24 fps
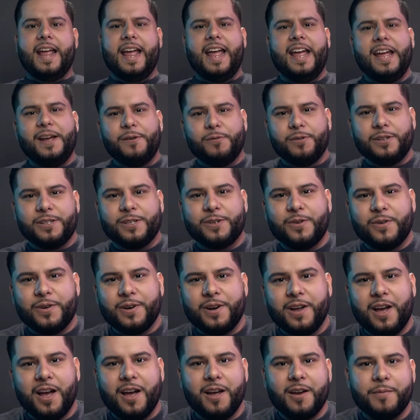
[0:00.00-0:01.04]
Hey, what's
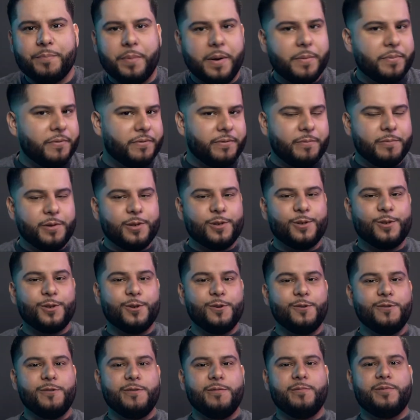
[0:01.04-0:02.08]
going on, people from the
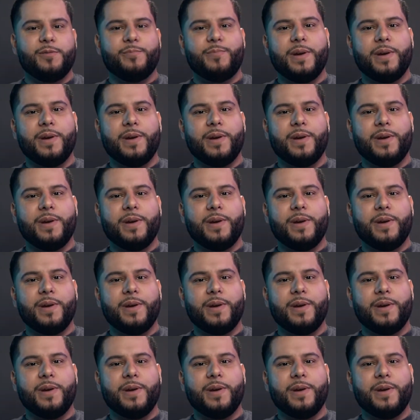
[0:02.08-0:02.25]
tubes?